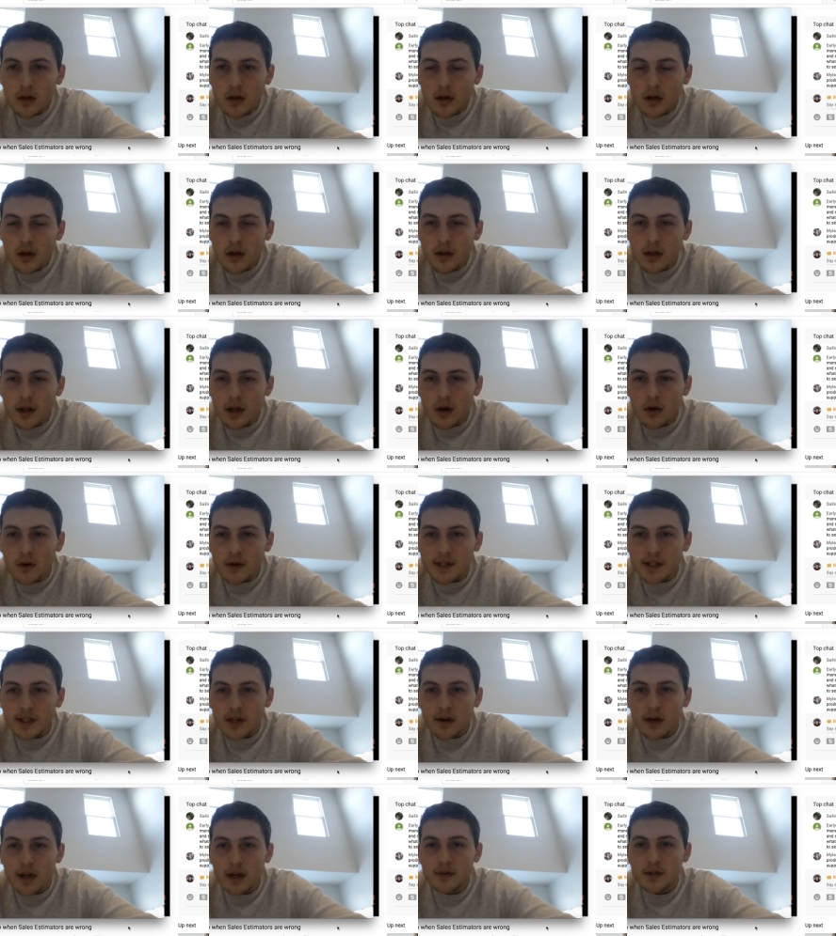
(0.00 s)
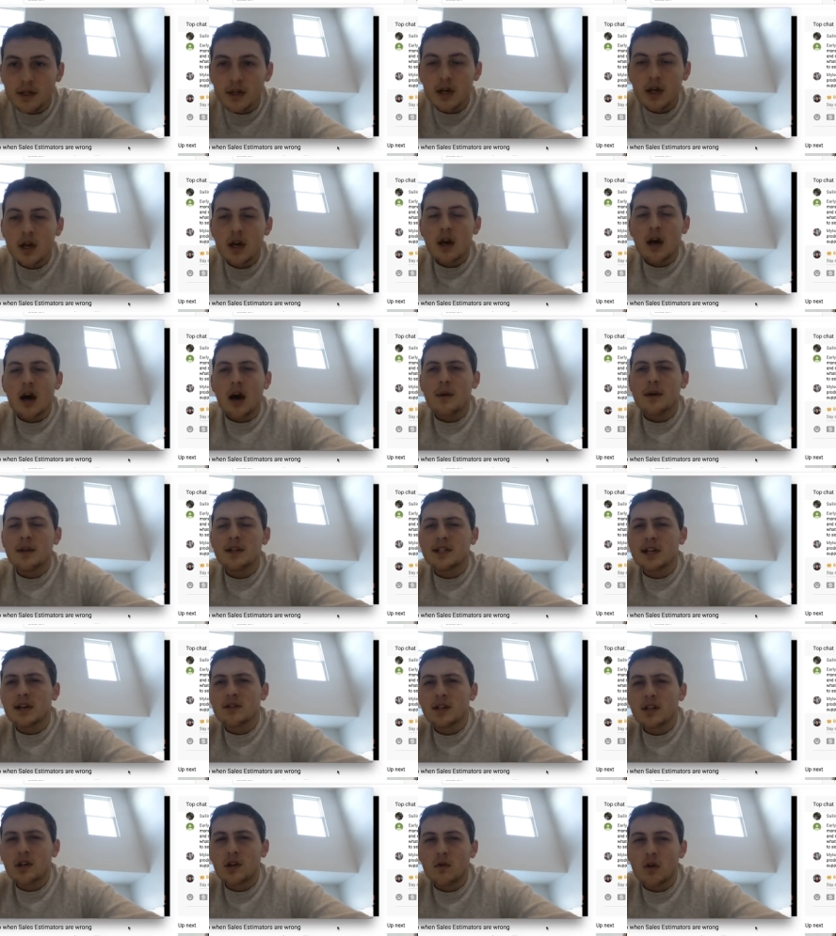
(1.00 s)
They only sell on Amazon. I mean, it
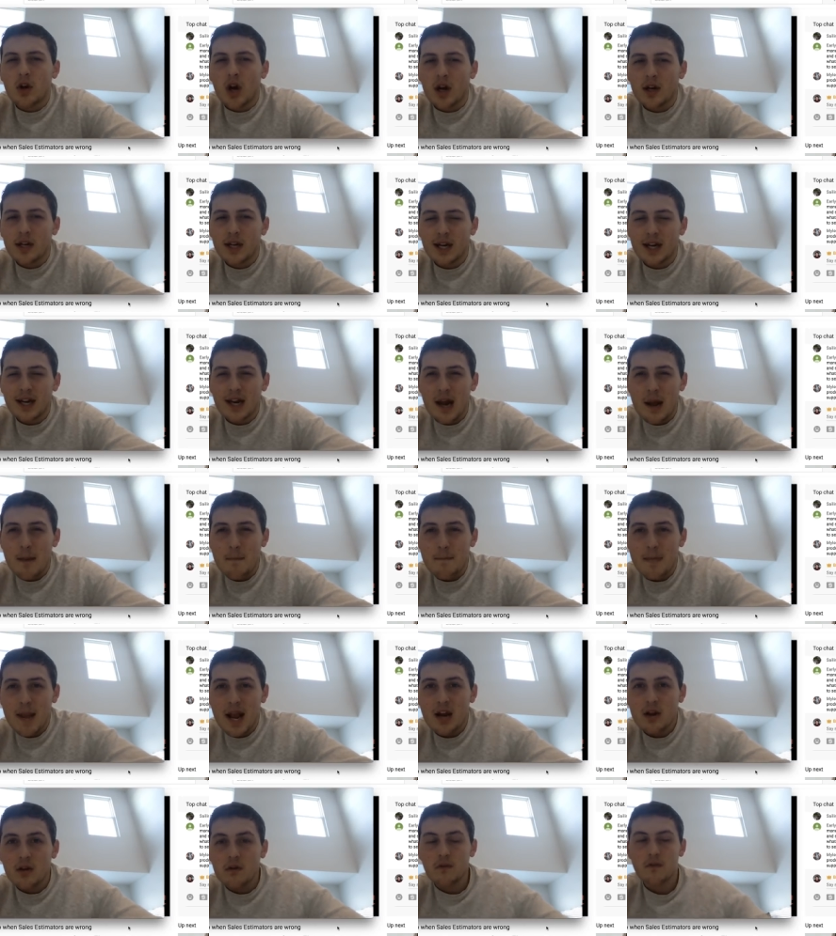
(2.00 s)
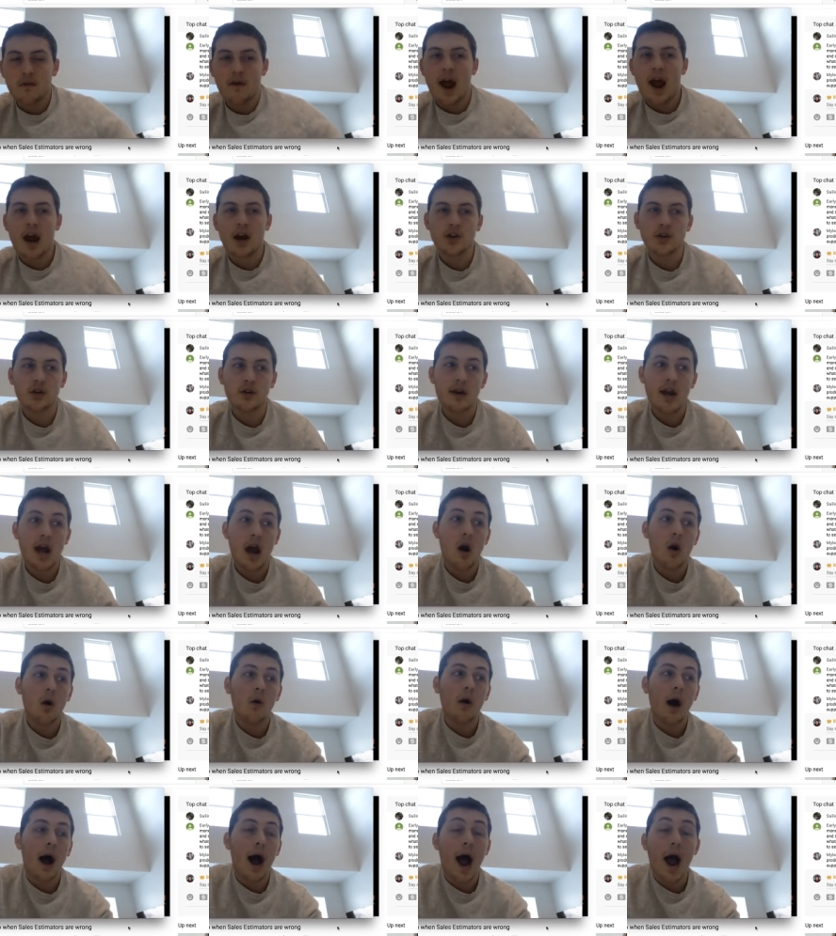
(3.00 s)
sounds like you contacted a manufacturer.
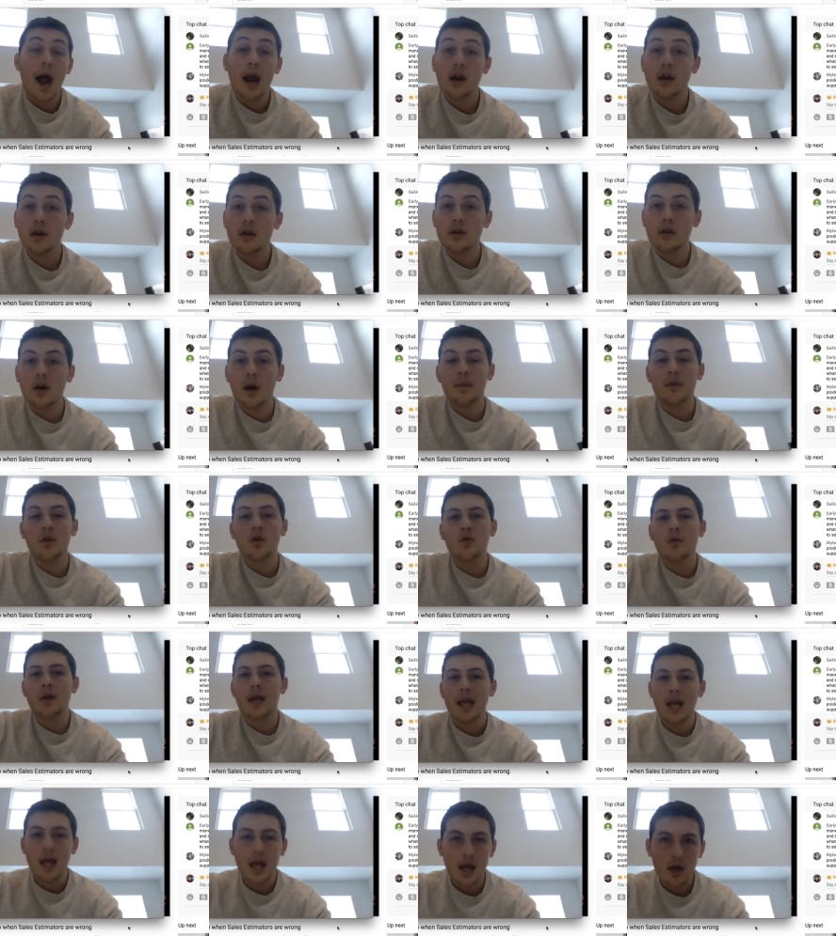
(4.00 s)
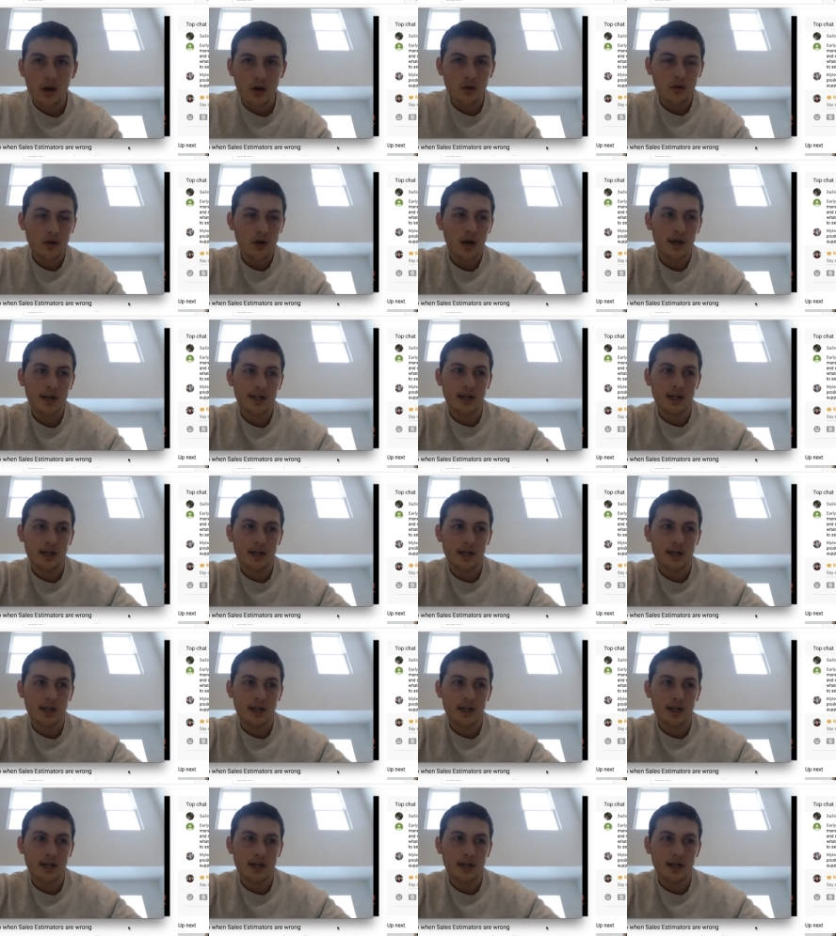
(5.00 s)
Now, I mean, you can go contact